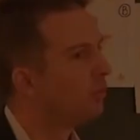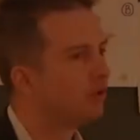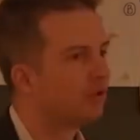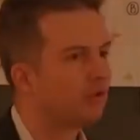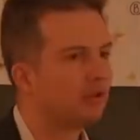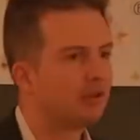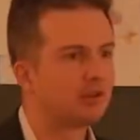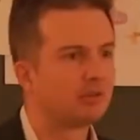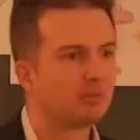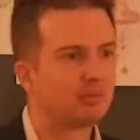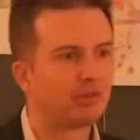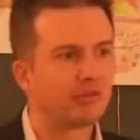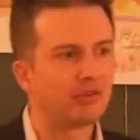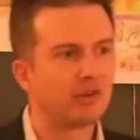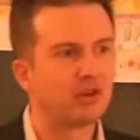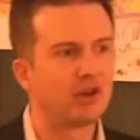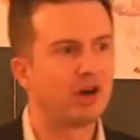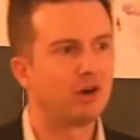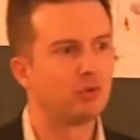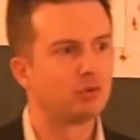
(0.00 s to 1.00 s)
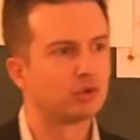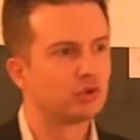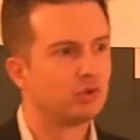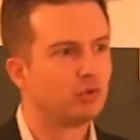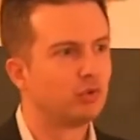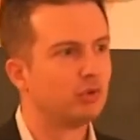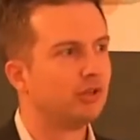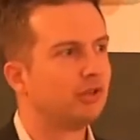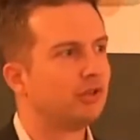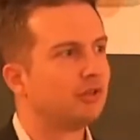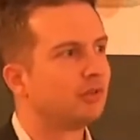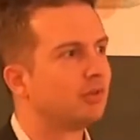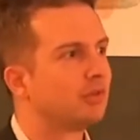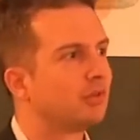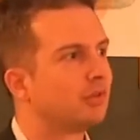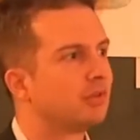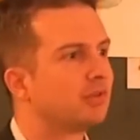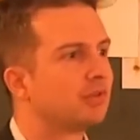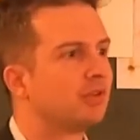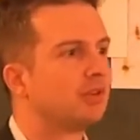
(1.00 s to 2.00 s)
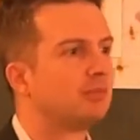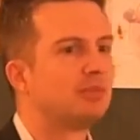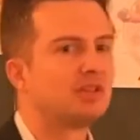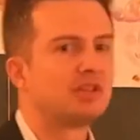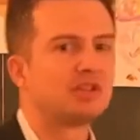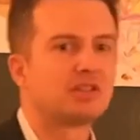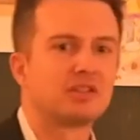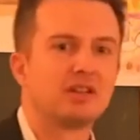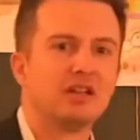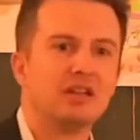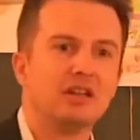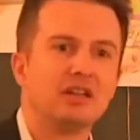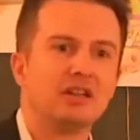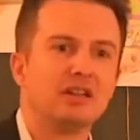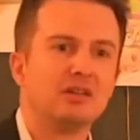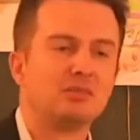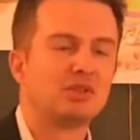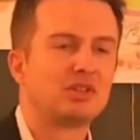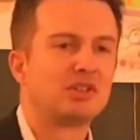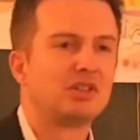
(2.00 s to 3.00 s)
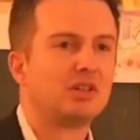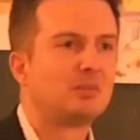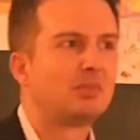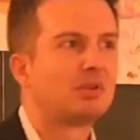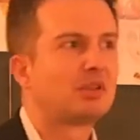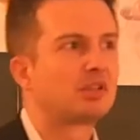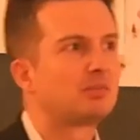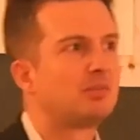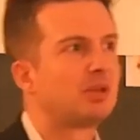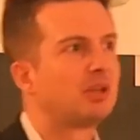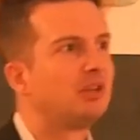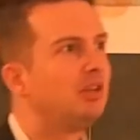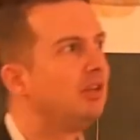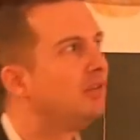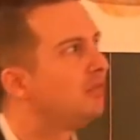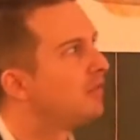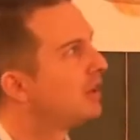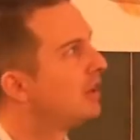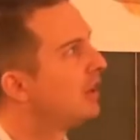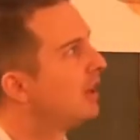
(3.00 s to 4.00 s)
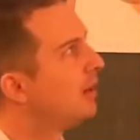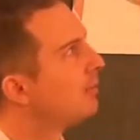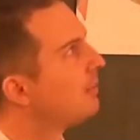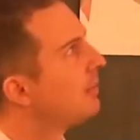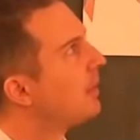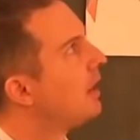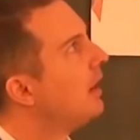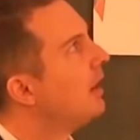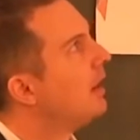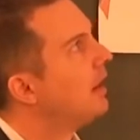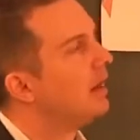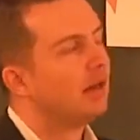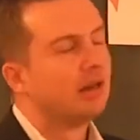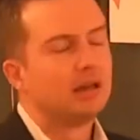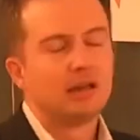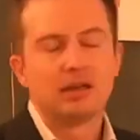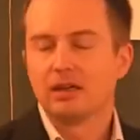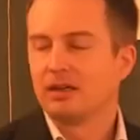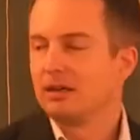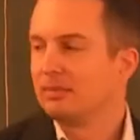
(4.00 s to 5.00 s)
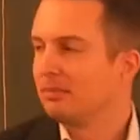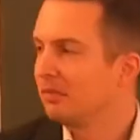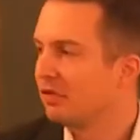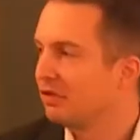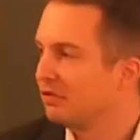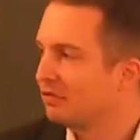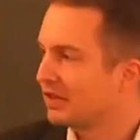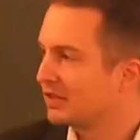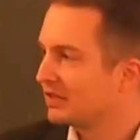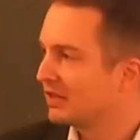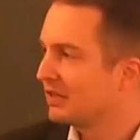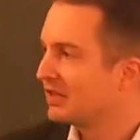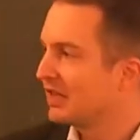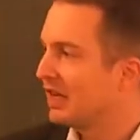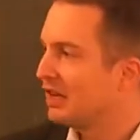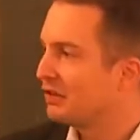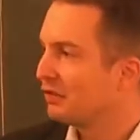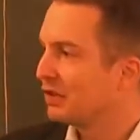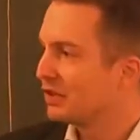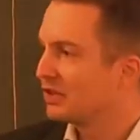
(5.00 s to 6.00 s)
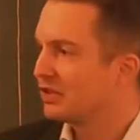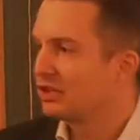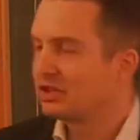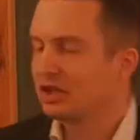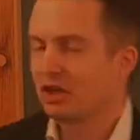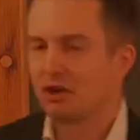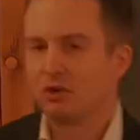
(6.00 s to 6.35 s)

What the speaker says: Michael Hipker has recently authored several papers about the idea of alien relay systems like this,